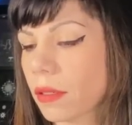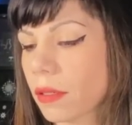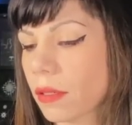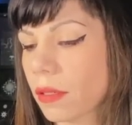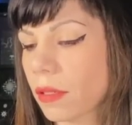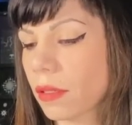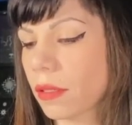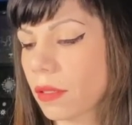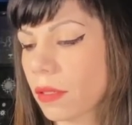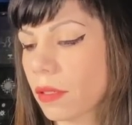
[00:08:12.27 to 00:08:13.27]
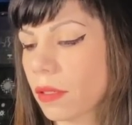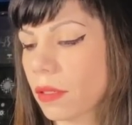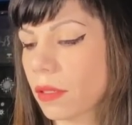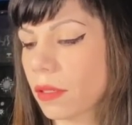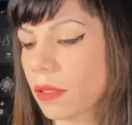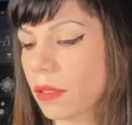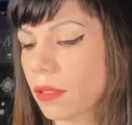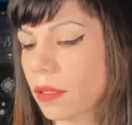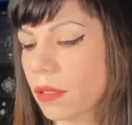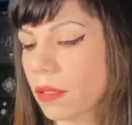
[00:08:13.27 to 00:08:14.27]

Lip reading: (no one is talking)